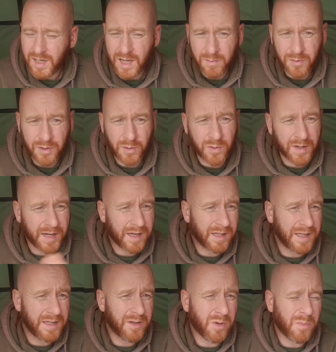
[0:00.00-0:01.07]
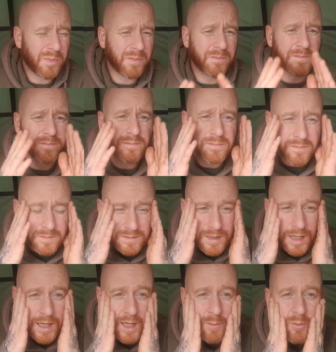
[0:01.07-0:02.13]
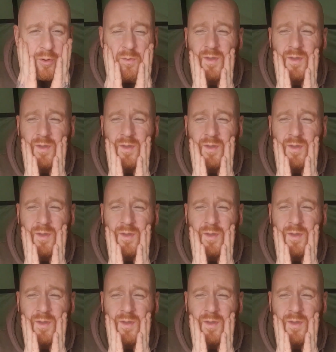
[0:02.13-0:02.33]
I'm going to go and get cleaned up, brush